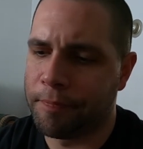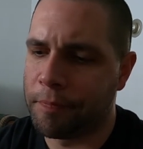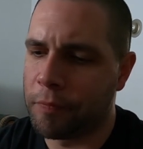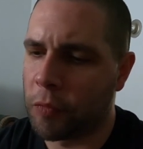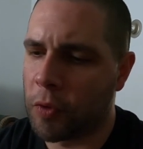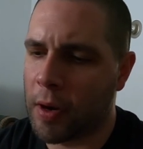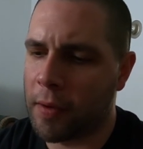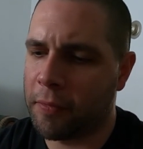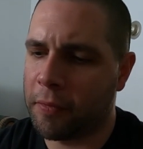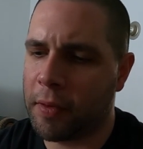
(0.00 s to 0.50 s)

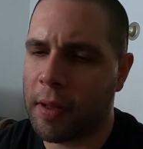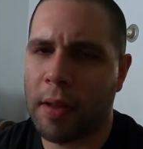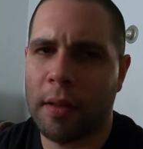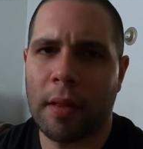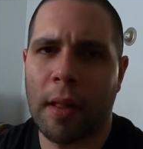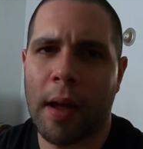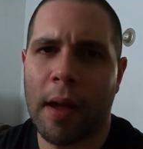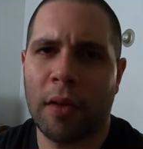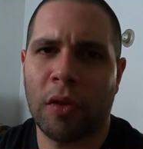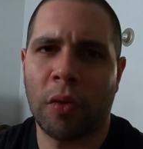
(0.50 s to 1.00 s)
roughly
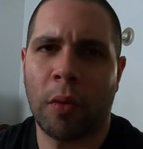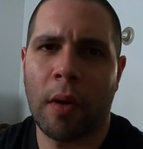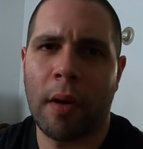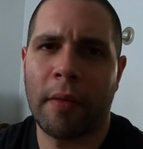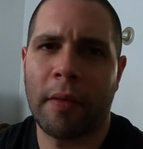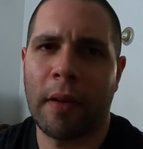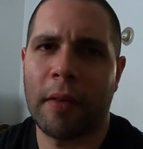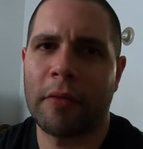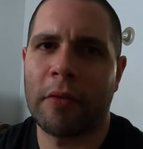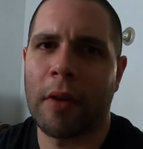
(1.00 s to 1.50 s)
like
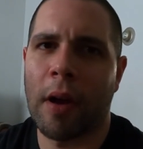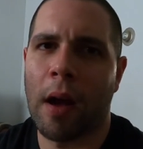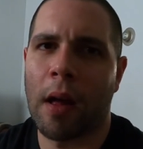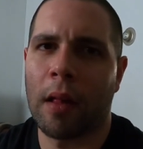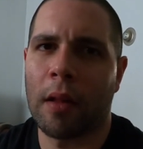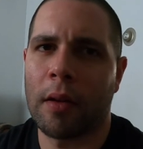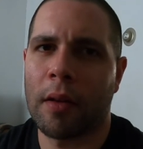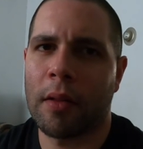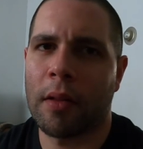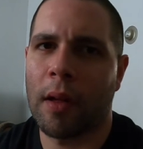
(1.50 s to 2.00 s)

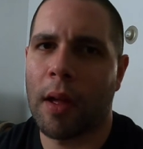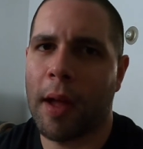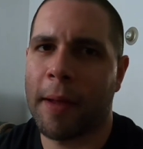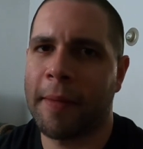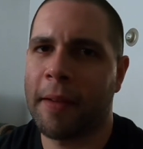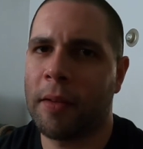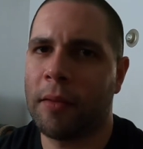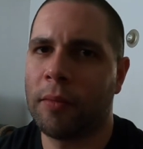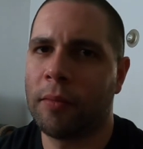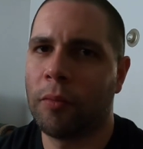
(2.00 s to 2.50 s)
$1,200. I
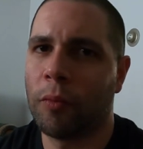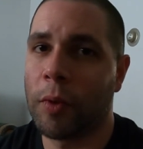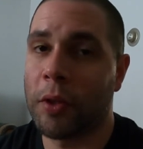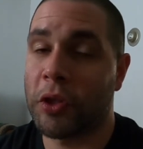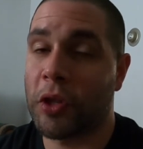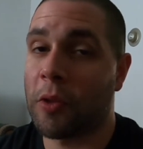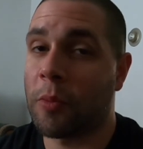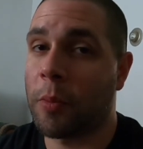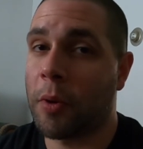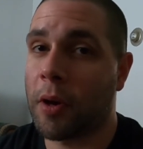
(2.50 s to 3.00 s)
mean,
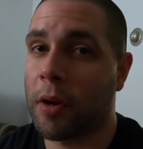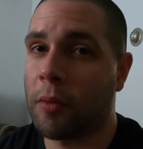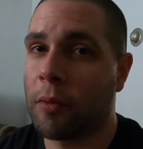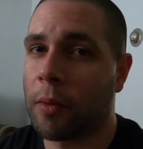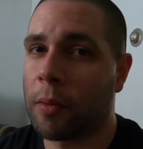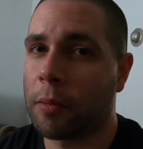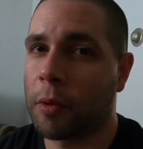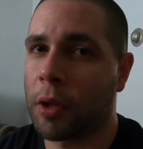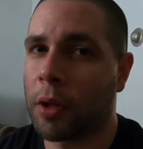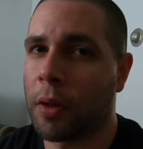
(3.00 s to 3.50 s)
which is pretty
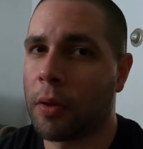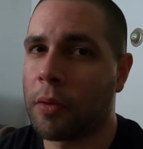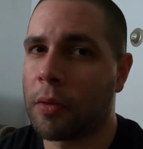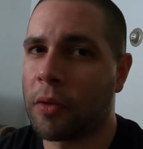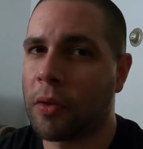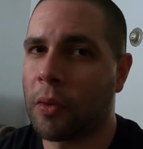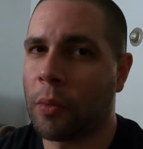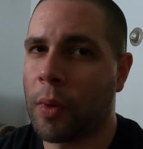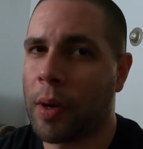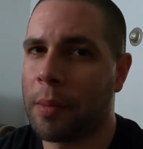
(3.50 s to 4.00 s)

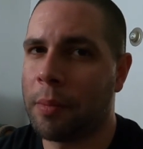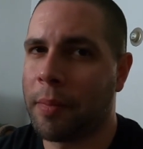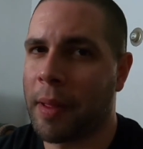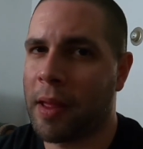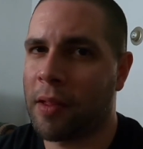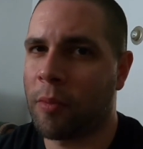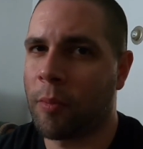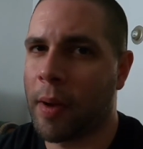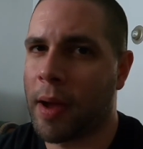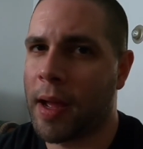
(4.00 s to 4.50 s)
close to what
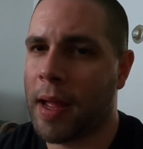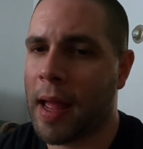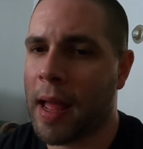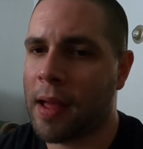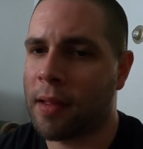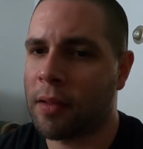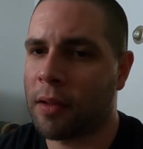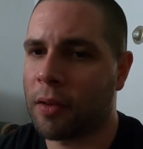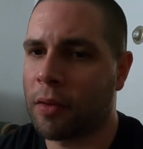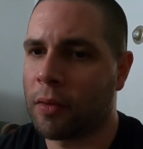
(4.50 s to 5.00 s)
Best Buy
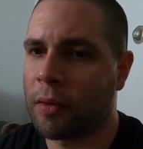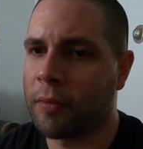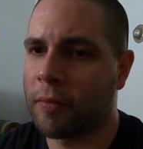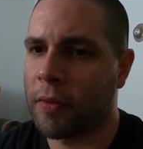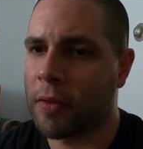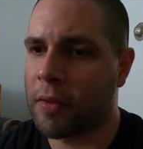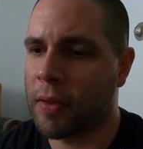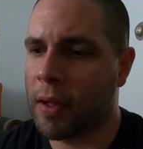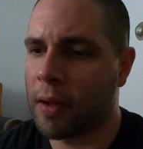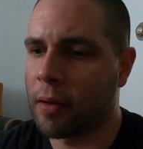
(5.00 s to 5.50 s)
has it going
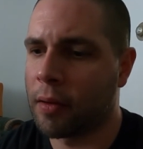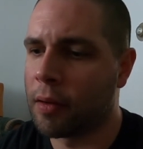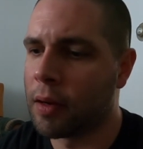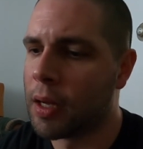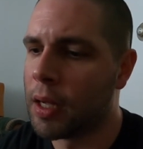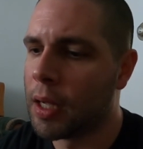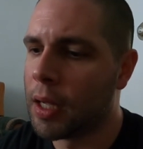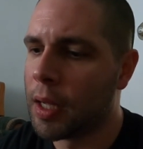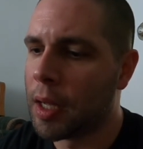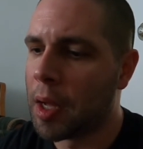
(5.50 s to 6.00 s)
for sale.
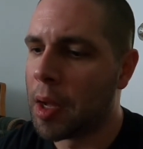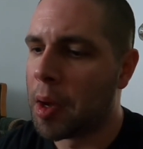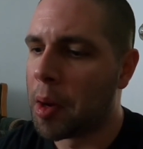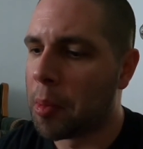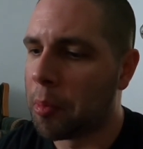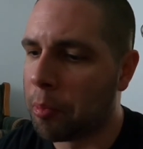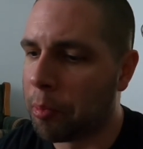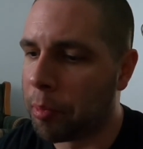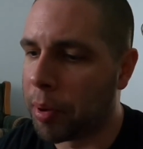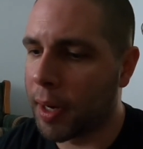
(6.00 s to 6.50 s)

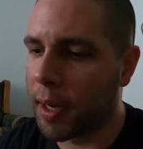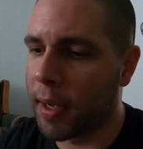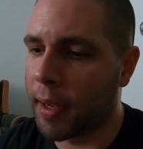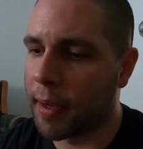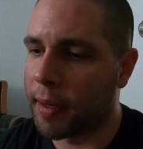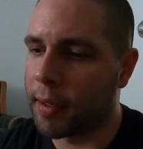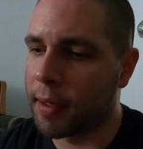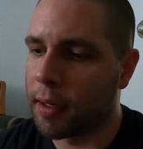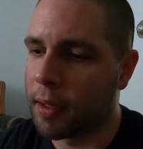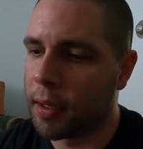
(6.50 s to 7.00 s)

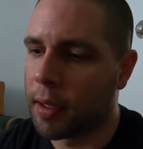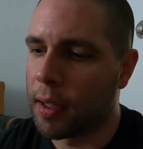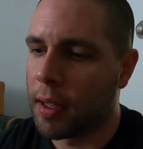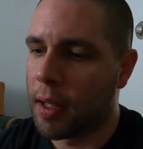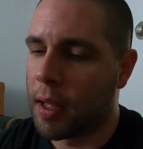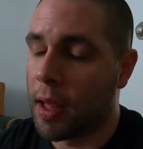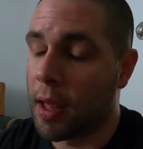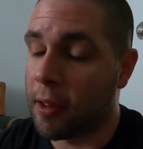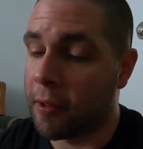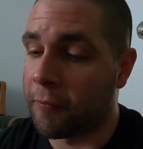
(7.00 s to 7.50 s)
But
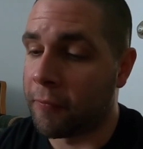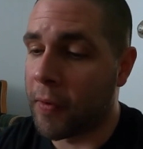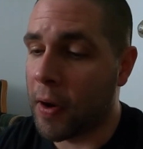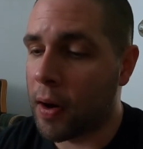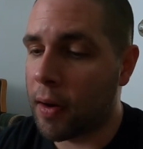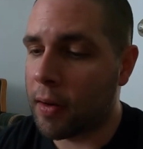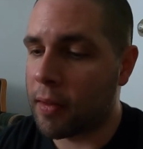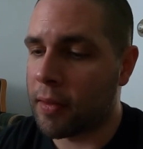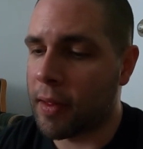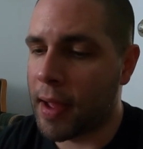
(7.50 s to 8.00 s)
as
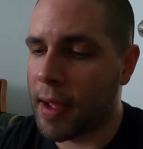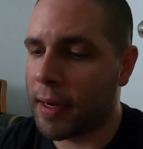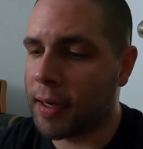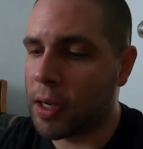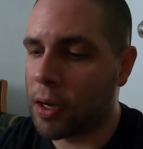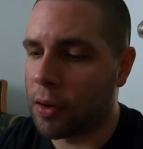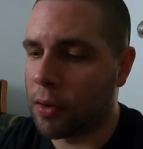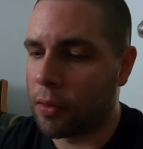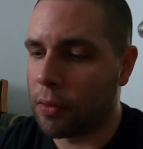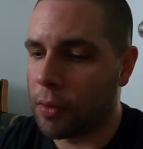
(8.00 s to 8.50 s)
far as I
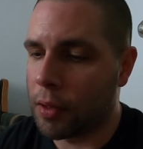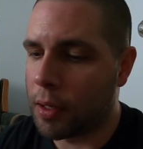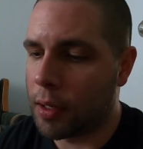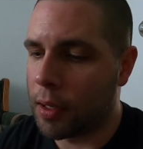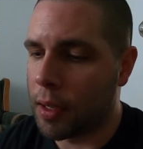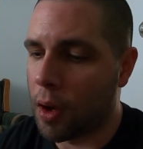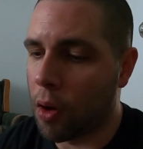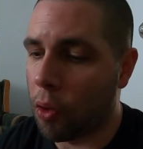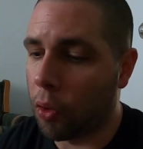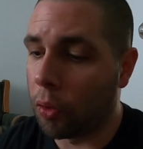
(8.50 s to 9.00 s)
know,
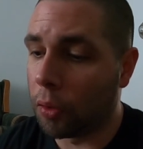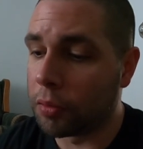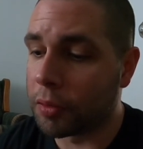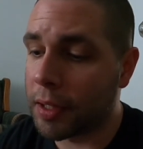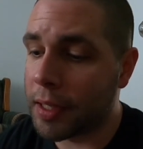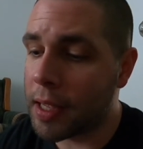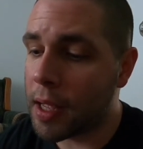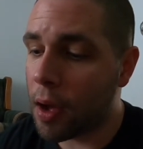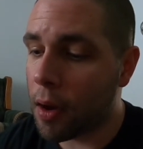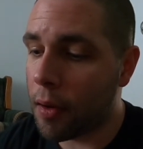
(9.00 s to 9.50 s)

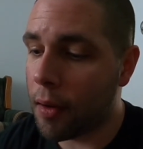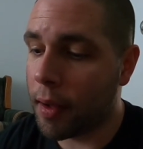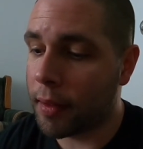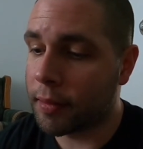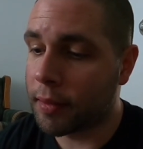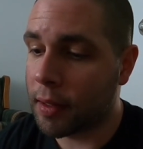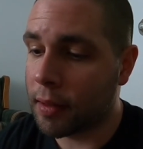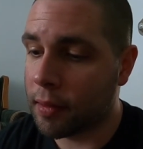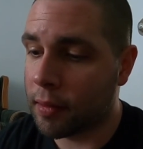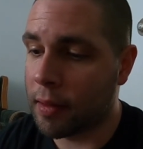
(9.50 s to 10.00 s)
only
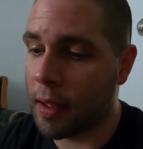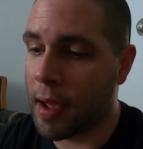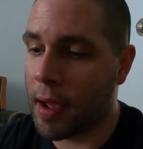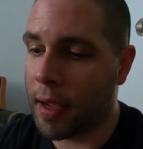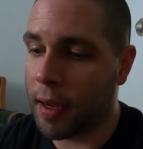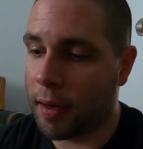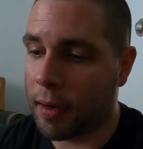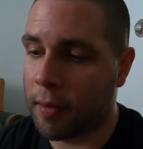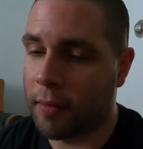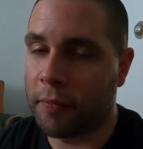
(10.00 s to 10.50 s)
on the
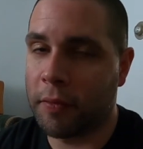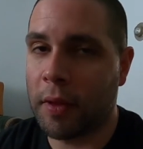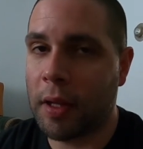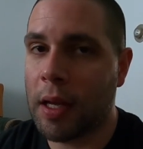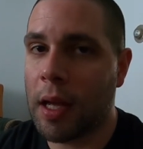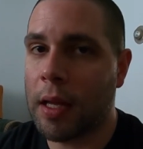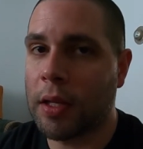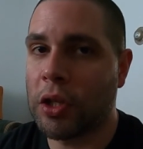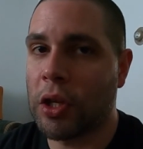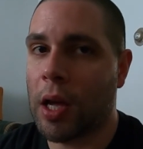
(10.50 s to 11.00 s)
site of
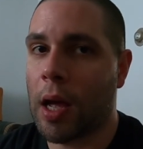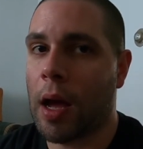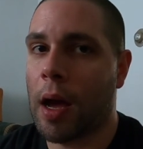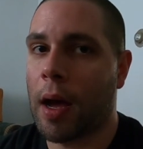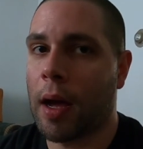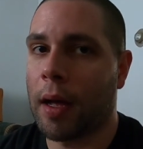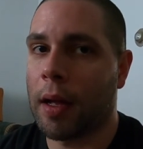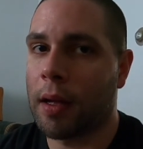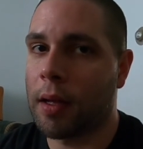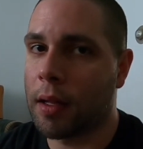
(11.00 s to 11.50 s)

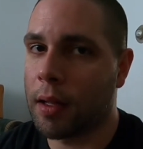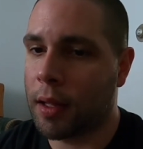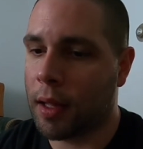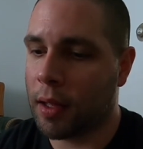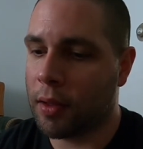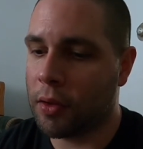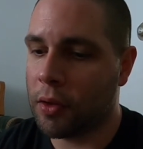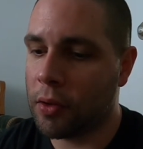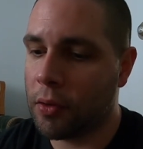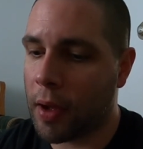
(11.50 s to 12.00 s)
DJI
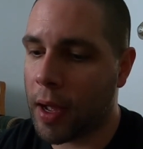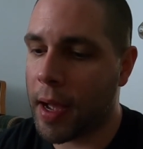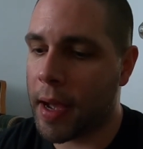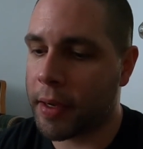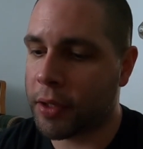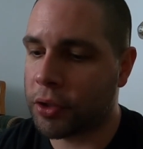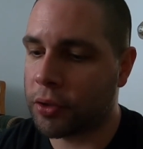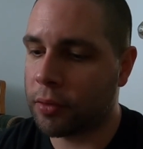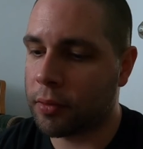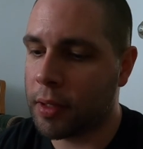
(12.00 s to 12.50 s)
can you
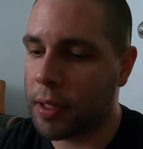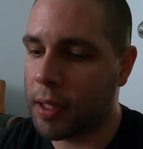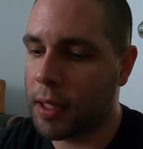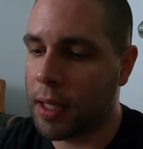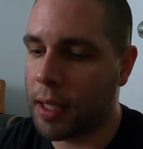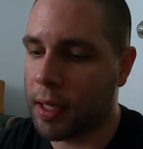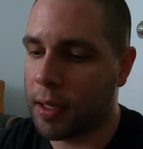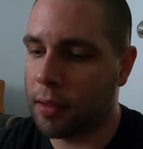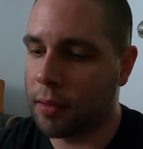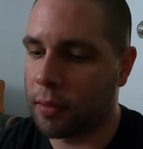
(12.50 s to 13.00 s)
actually
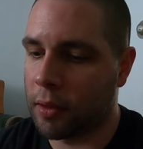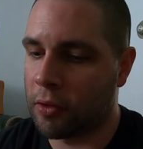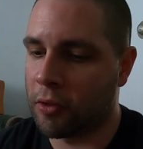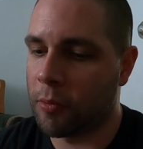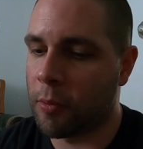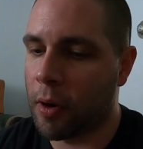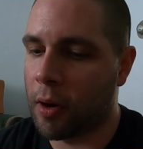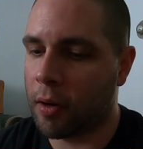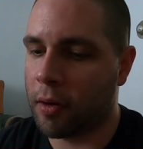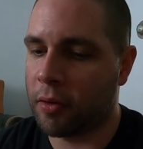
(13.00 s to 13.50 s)
get the
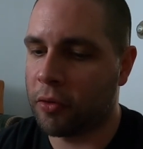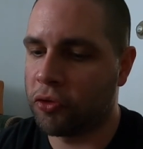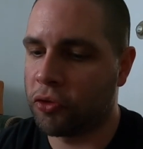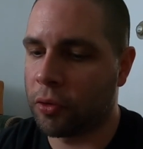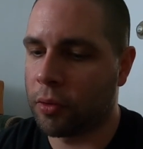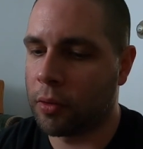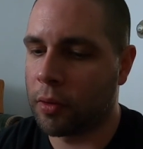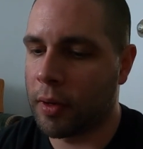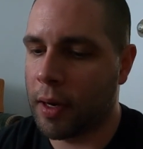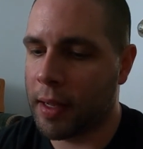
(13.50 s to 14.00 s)
smart
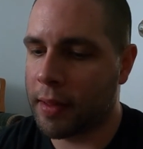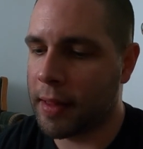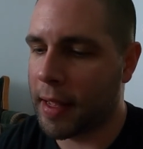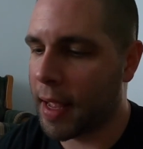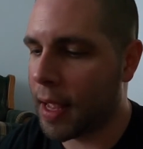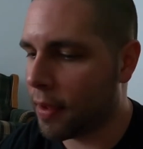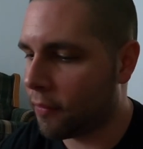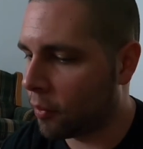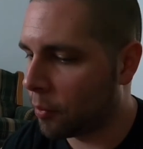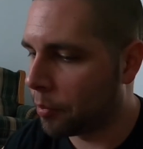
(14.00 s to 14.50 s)
controller, and they
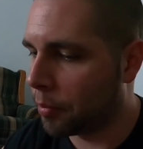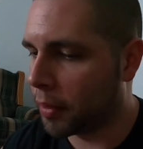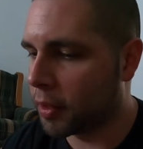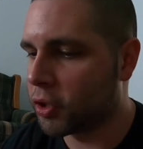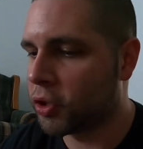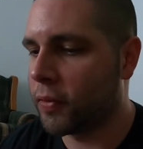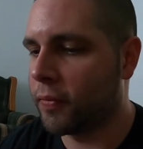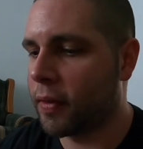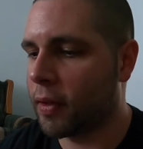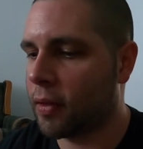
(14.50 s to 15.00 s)
have a
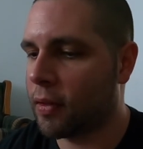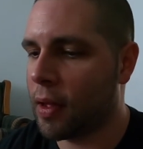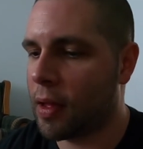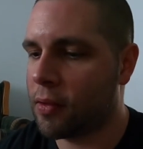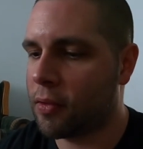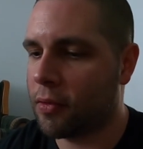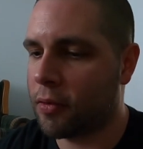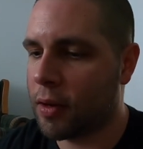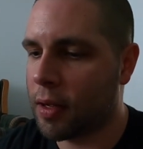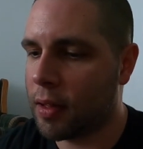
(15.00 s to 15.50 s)
bunch of
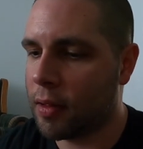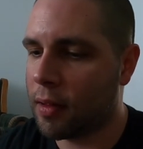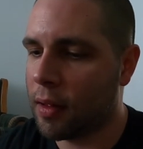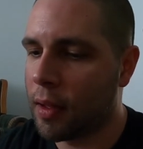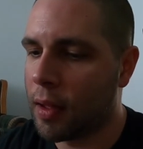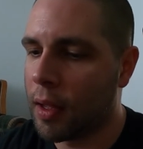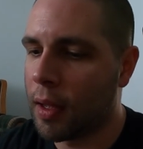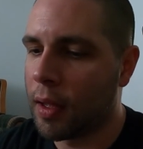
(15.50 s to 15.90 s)
accessories.